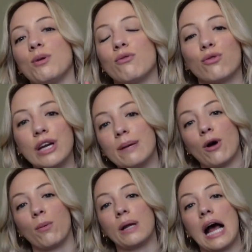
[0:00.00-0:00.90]
be really
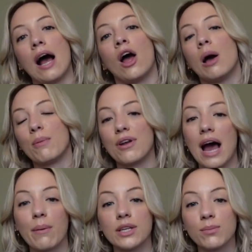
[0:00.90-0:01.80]
popular, but
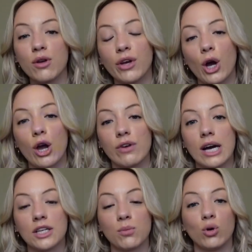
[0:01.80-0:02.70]
now it's moving
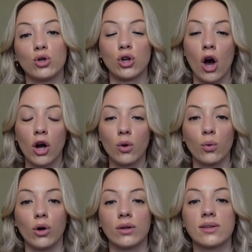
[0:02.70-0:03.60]
over to more darker
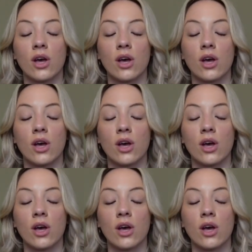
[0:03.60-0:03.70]
woods